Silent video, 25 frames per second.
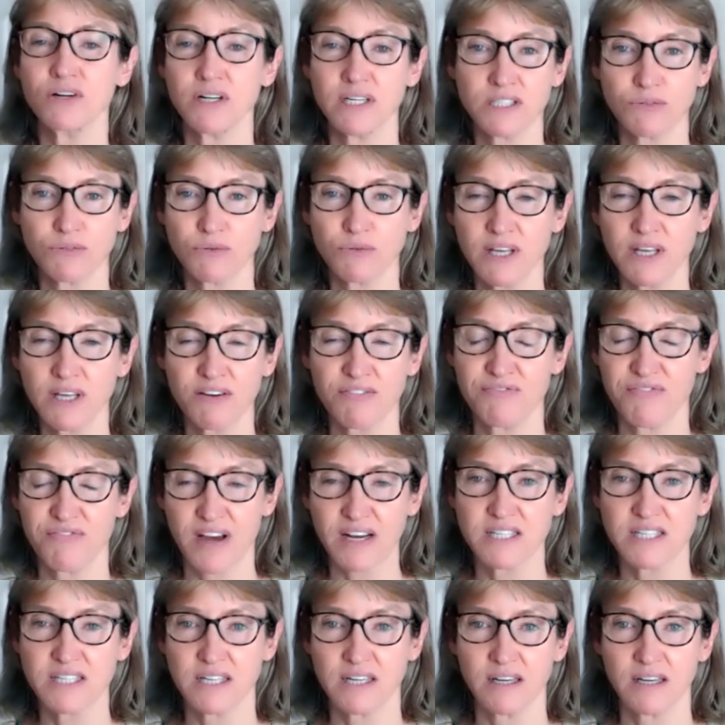It's really
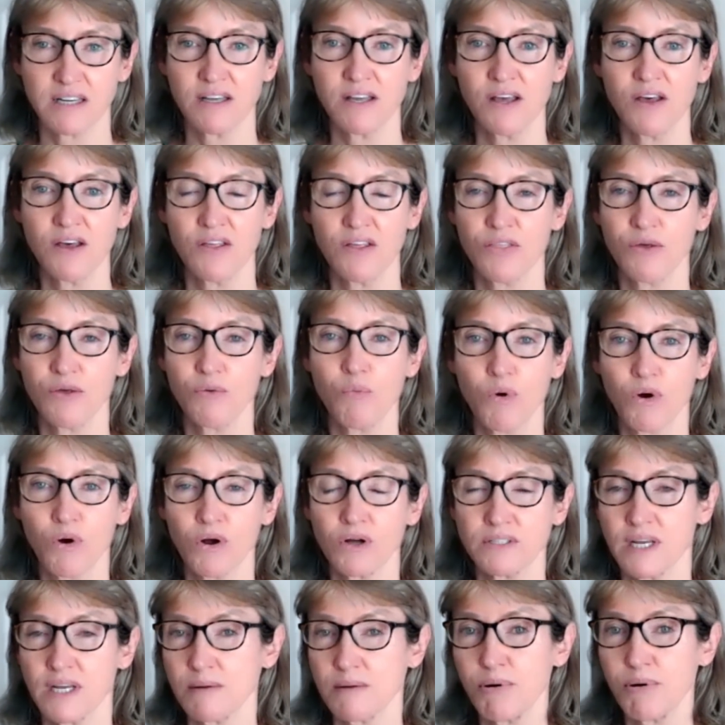affecting the
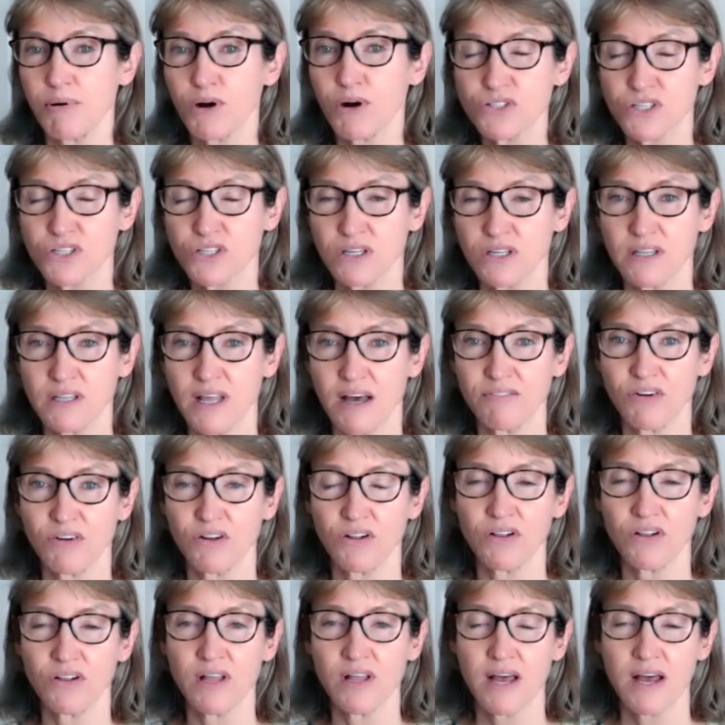world on a personal
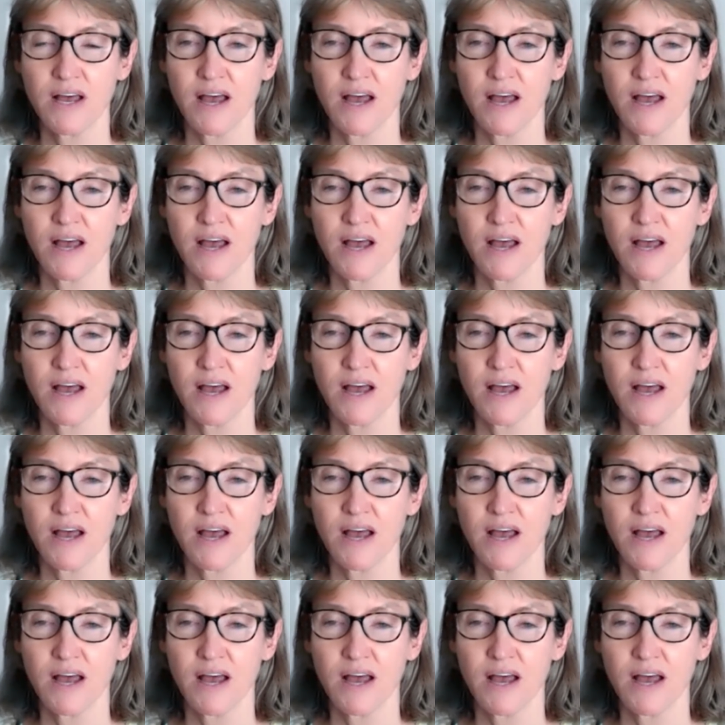level.